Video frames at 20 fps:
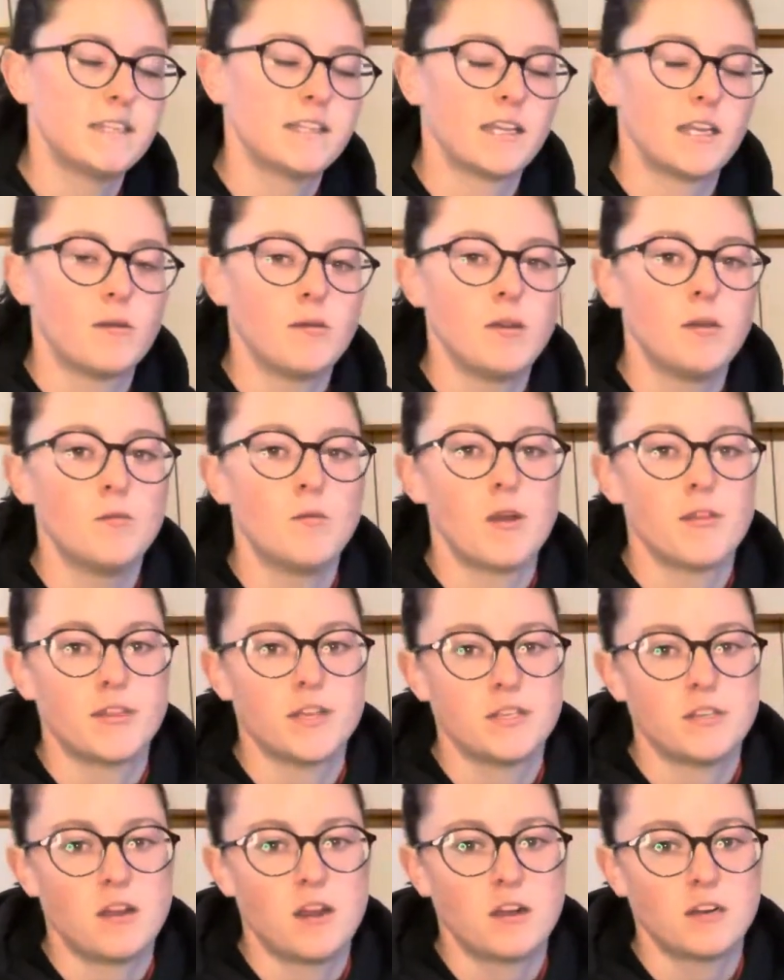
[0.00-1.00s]
Like, we want the
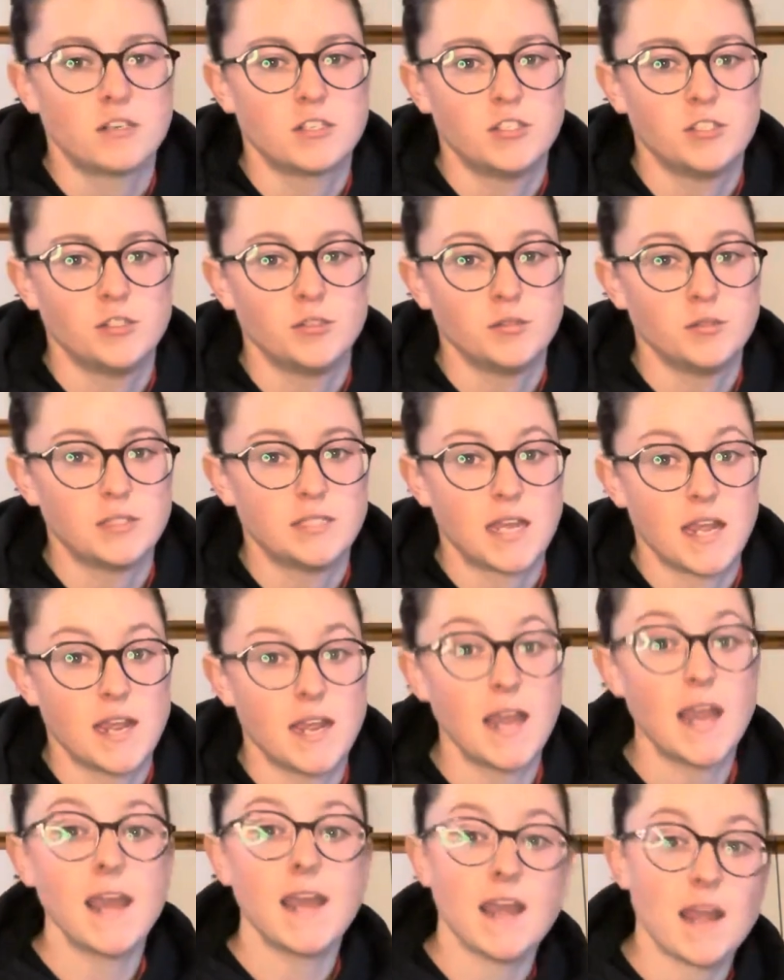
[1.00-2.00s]
dog to say,
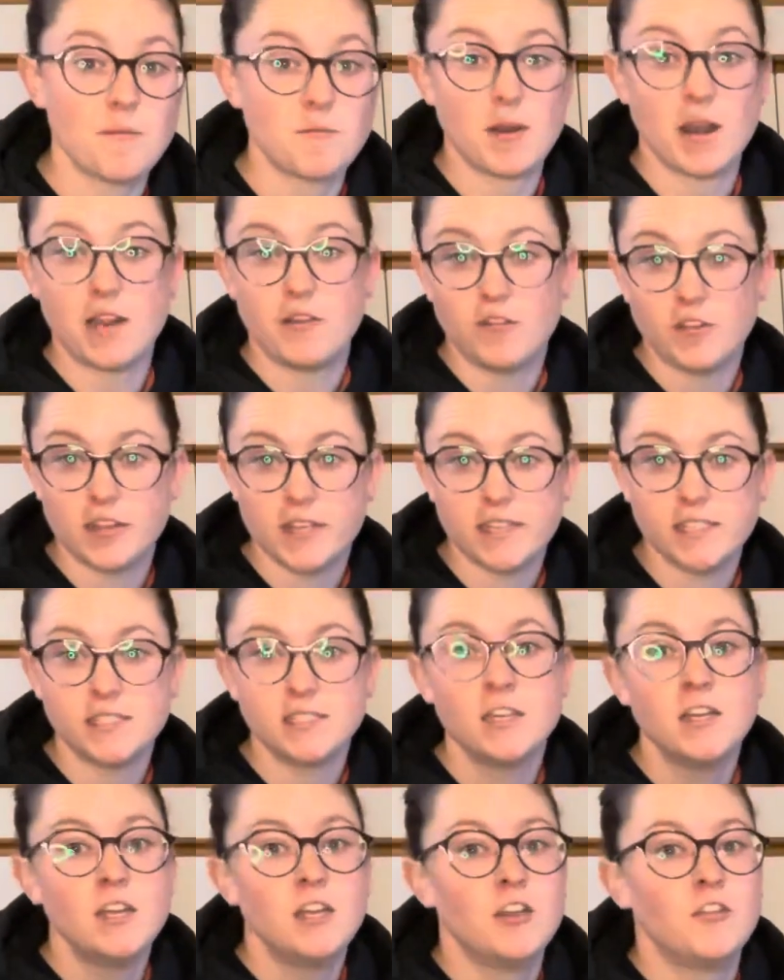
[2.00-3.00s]
hey, I'm ready for this,
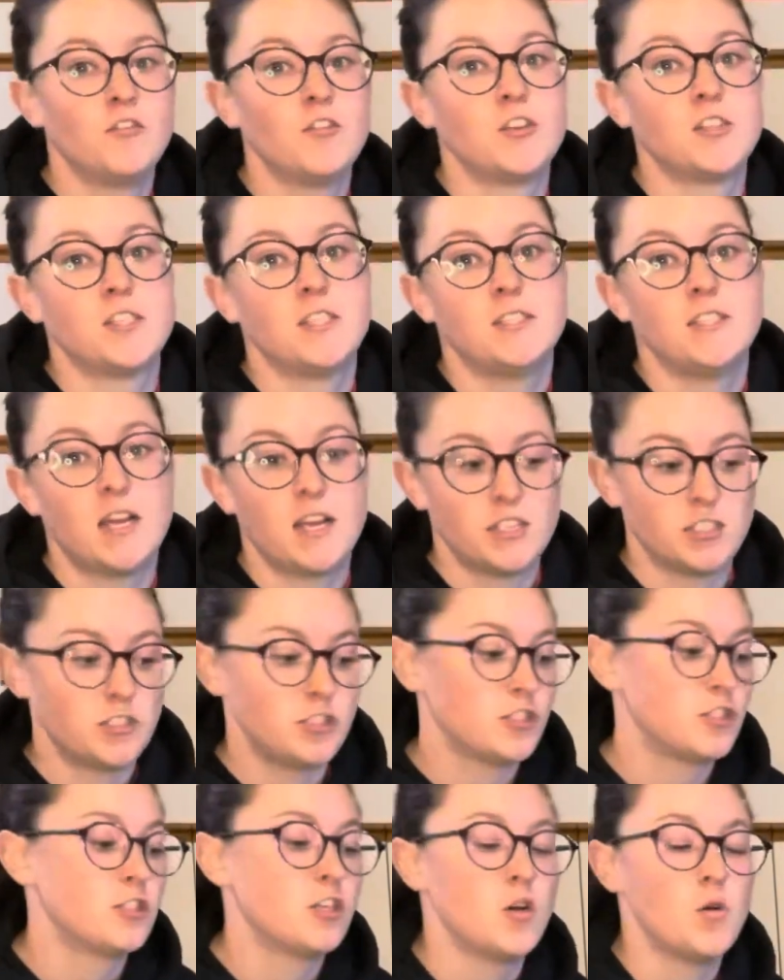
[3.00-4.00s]
versus us
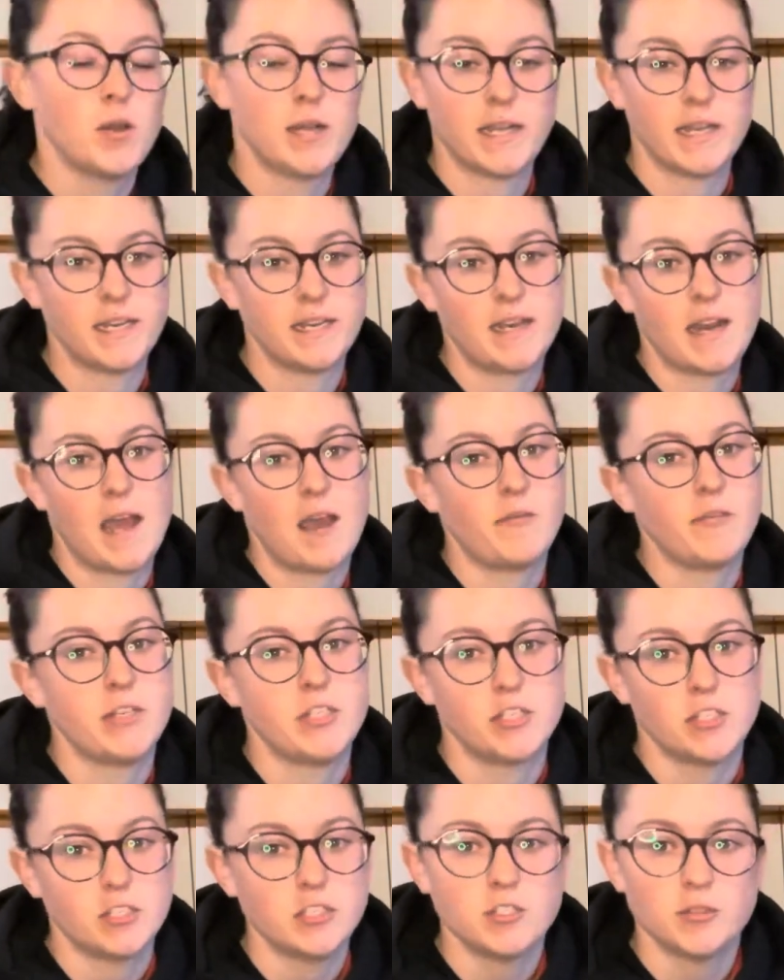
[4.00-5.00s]
just going in and having
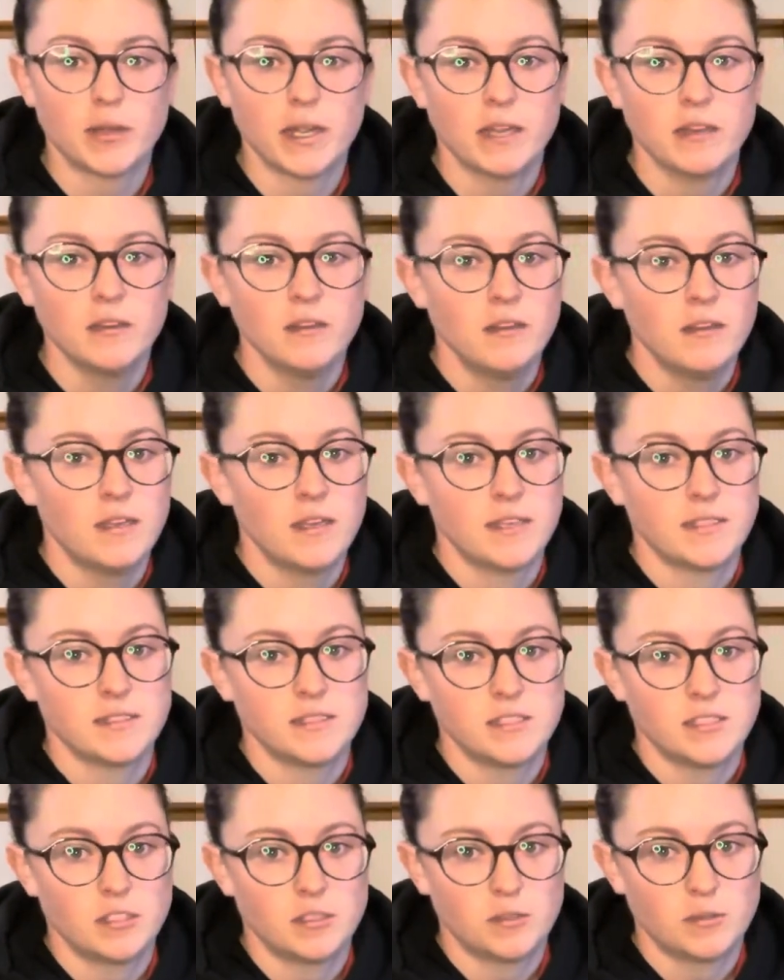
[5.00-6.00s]
to do it. And
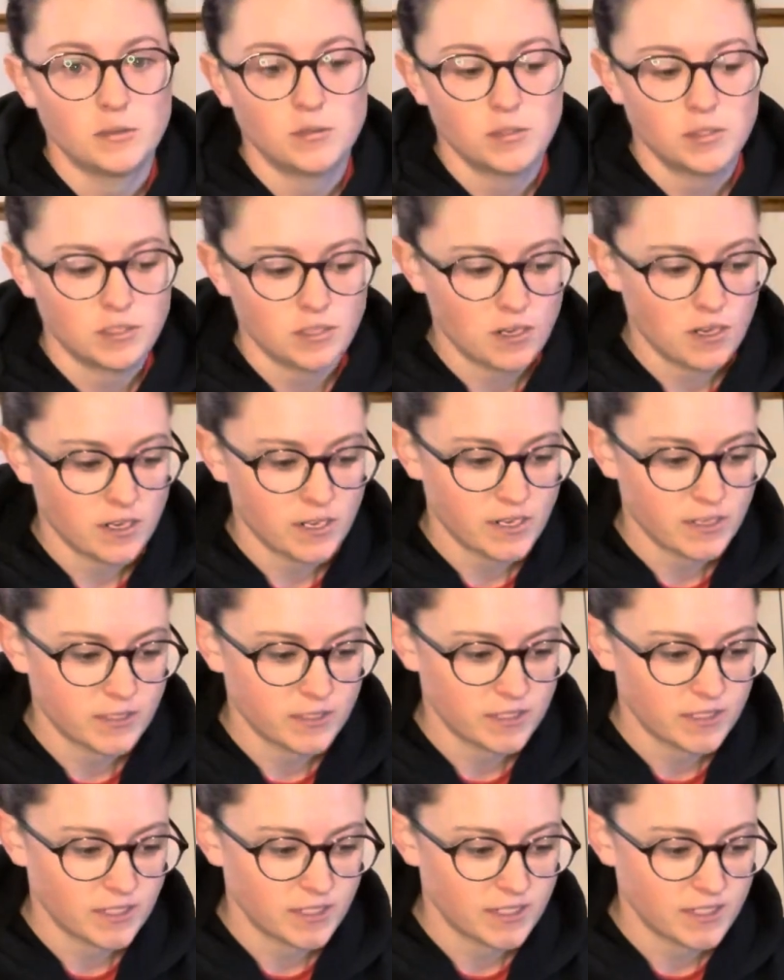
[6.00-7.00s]
so Xana here is
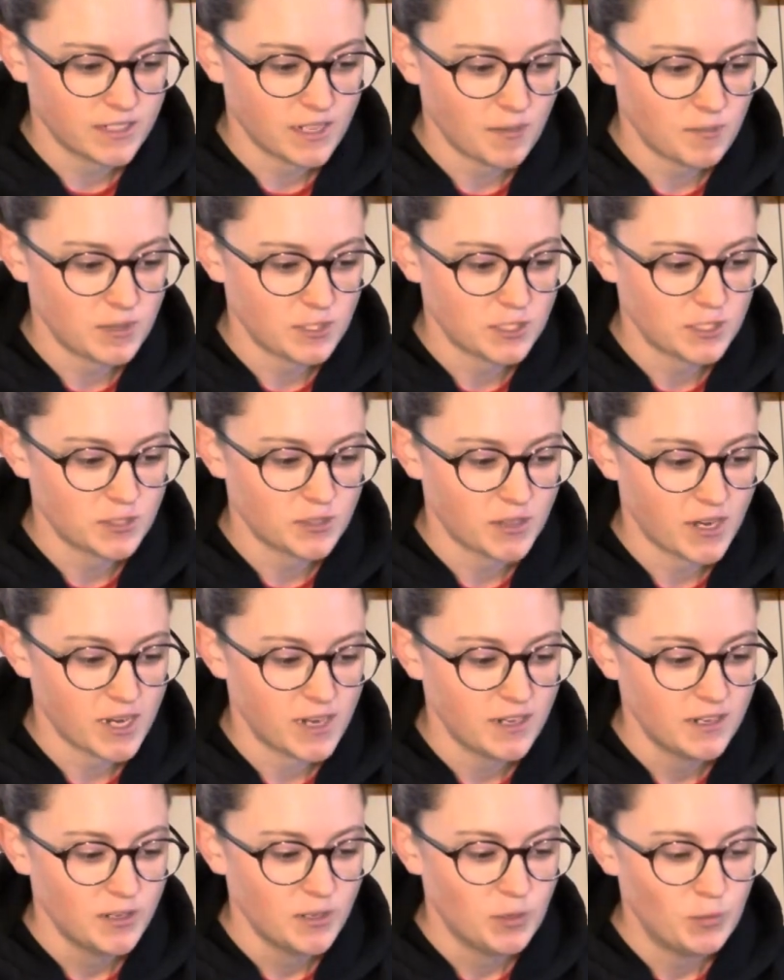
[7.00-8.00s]
going to demonstrate
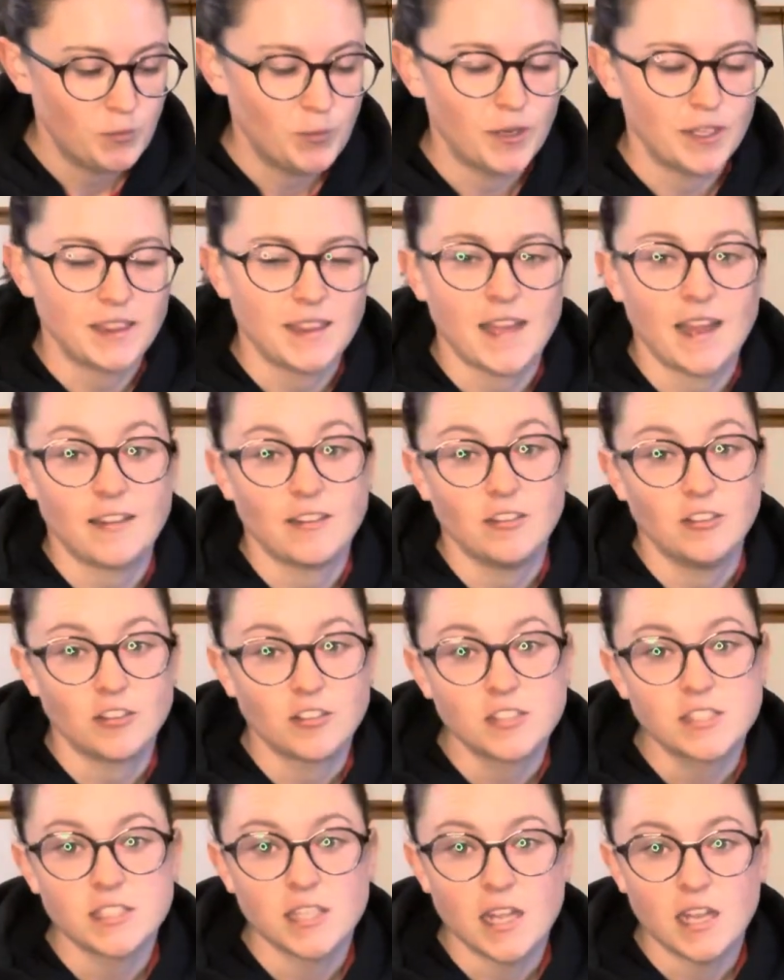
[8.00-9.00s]
what that
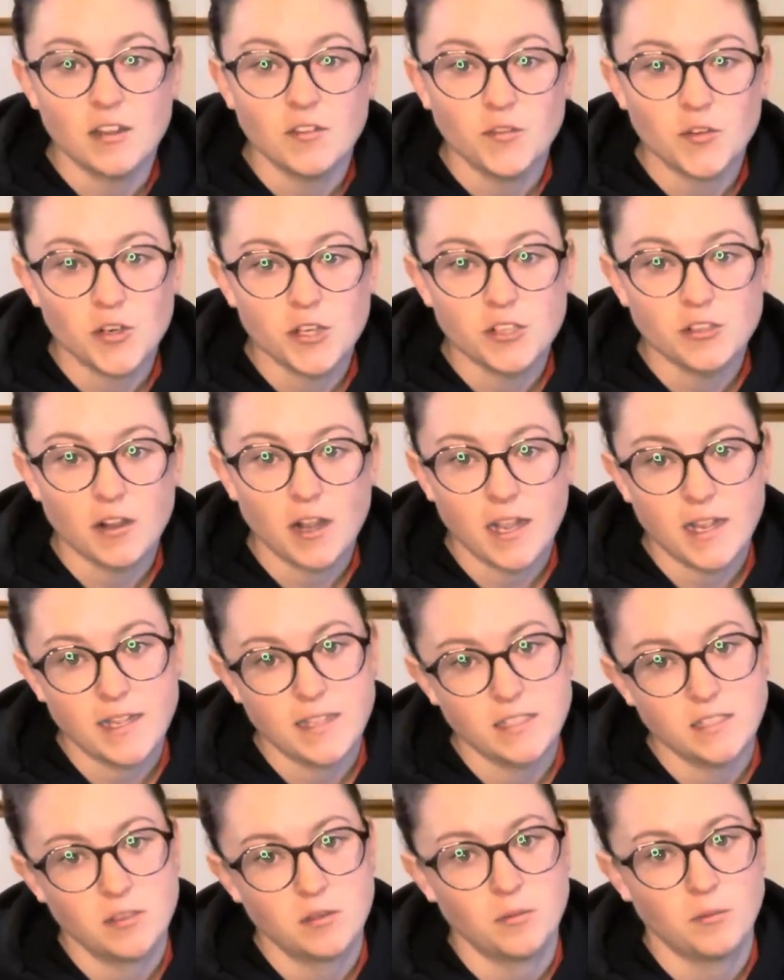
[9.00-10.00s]
looks like for you
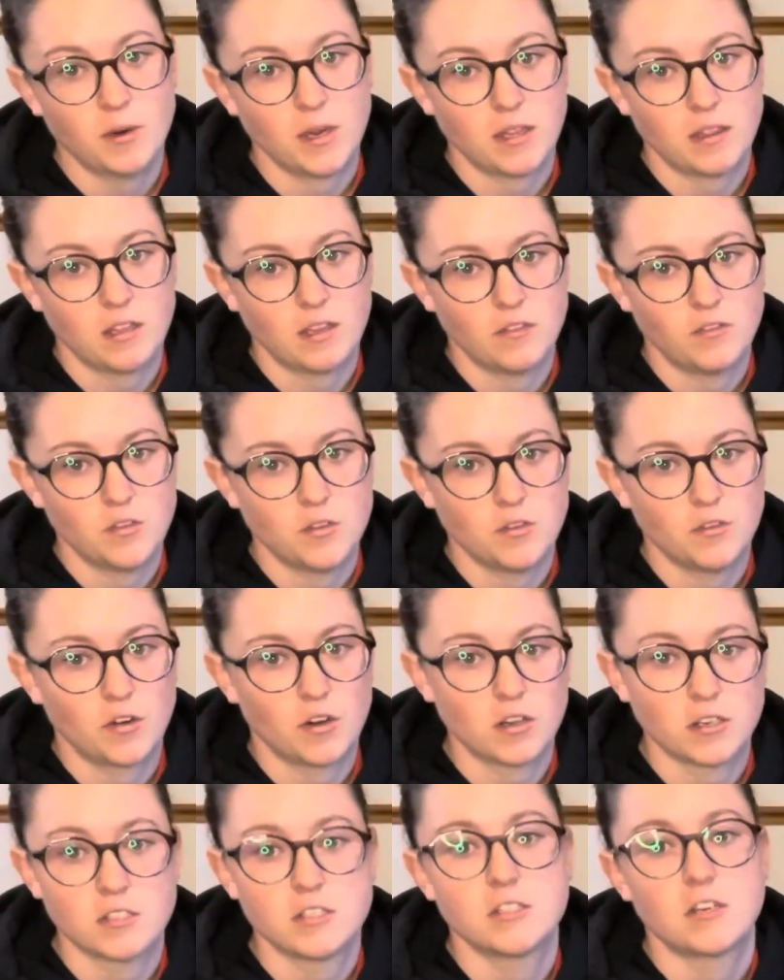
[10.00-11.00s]
guys with a few of
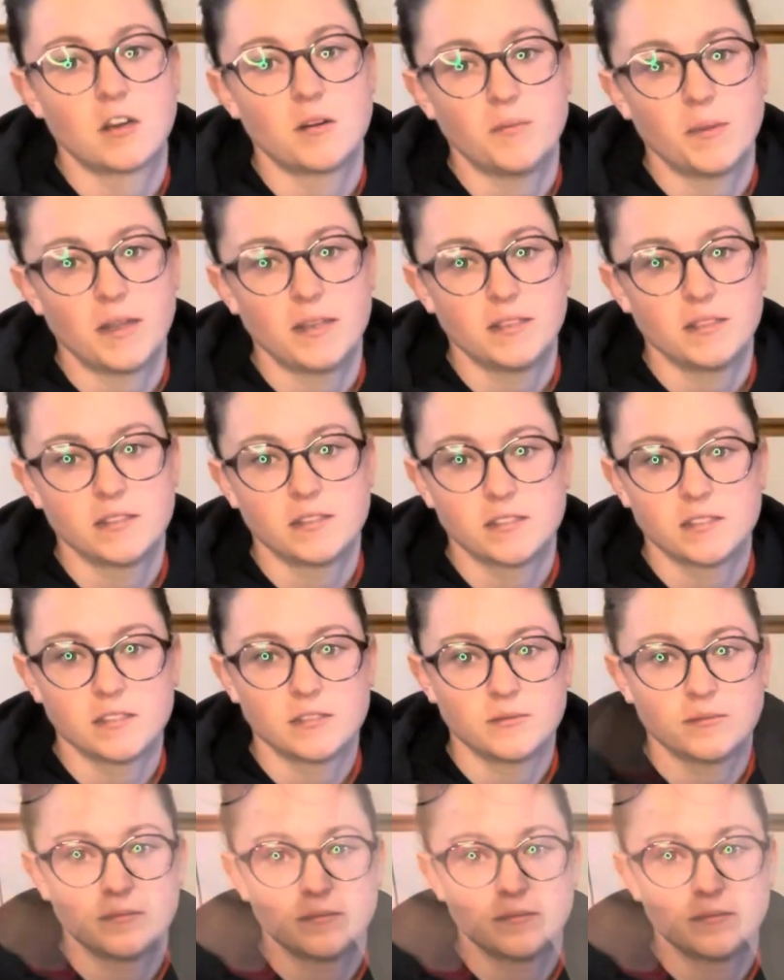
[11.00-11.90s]
her start buttons.